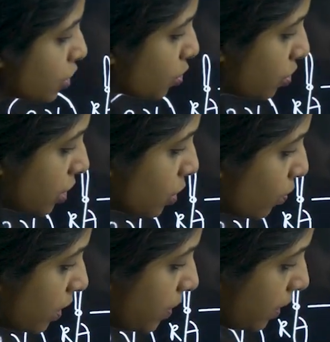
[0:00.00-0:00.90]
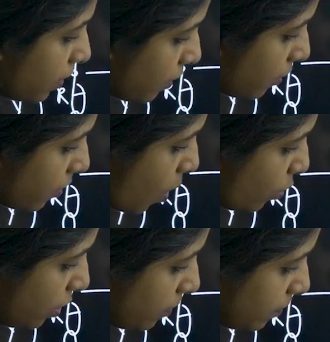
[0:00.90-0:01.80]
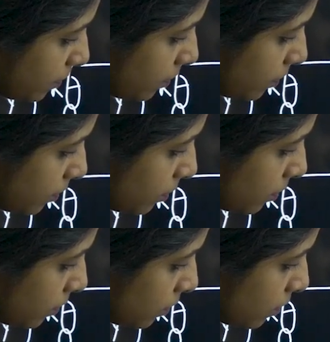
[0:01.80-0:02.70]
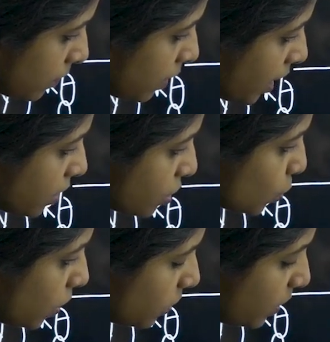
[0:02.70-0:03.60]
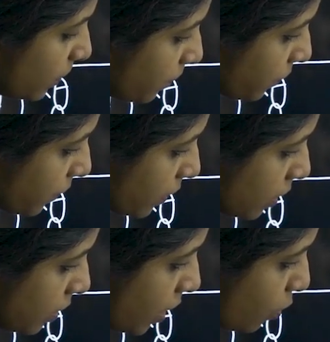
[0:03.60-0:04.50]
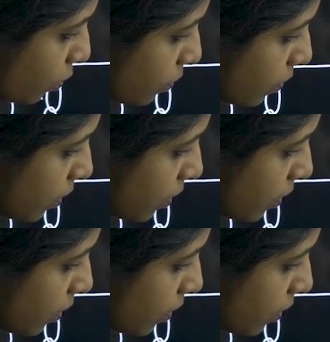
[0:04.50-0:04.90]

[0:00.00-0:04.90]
So this will be round and this will be yellow.